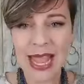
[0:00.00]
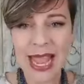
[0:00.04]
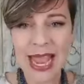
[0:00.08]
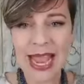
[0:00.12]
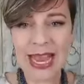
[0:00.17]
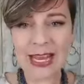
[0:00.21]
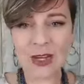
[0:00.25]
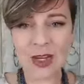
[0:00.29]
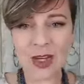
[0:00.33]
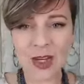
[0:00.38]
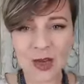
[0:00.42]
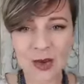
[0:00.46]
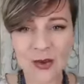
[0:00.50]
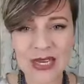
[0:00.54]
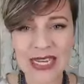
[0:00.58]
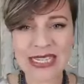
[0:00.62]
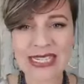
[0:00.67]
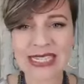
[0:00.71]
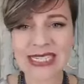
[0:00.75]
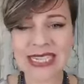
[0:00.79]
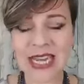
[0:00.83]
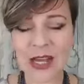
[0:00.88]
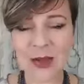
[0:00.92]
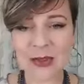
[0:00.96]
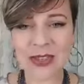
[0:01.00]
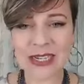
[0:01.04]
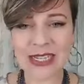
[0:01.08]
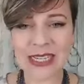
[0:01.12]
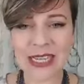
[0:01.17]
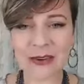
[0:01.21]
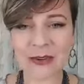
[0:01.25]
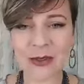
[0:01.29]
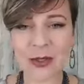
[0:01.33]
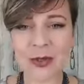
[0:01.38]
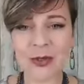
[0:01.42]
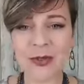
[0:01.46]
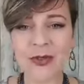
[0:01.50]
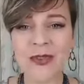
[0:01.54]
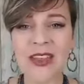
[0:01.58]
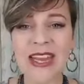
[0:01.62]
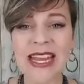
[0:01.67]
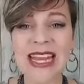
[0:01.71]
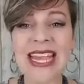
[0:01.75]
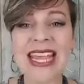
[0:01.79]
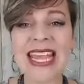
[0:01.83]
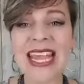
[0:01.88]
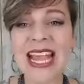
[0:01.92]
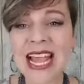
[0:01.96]
And you need to tell the devil that
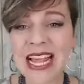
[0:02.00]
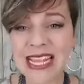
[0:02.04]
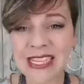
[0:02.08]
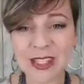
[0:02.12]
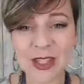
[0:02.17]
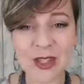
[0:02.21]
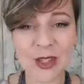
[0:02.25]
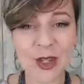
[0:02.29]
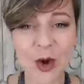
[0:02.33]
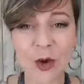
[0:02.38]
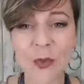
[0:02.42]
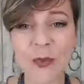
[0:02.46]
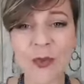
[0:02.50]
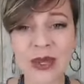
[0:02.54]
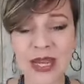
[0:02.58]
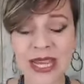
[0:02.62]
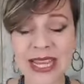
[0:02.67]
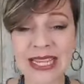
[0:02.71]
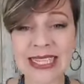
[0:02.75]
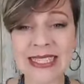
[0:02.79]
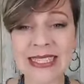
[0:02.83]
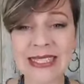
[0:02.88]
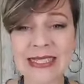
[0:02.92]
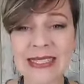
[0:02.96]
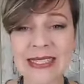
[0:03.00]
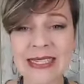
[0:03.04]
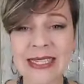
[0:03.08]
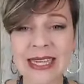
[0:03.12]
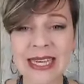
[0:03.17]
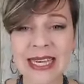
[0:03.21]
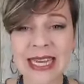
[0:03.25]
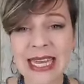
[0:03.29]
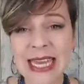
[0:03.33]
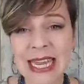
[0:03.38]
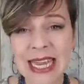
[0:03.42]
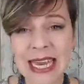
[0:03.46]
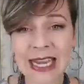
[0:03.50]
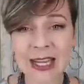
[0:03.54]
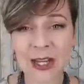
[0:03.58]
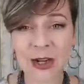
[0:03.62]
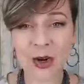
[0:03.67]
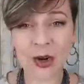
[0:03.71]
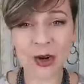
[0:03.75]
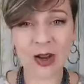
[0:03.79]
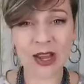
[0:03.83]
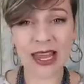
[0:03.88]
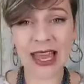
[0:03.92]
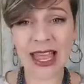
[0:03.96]
he has no place in
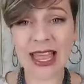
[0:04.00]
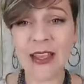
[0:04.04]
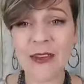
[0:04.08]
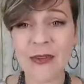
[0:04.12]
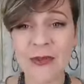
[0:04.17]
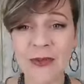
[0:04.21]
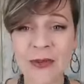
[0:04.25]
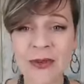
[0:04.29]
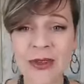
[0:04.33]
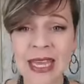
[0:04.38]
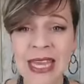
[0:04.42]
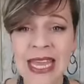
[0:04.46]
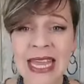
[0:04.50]
your life,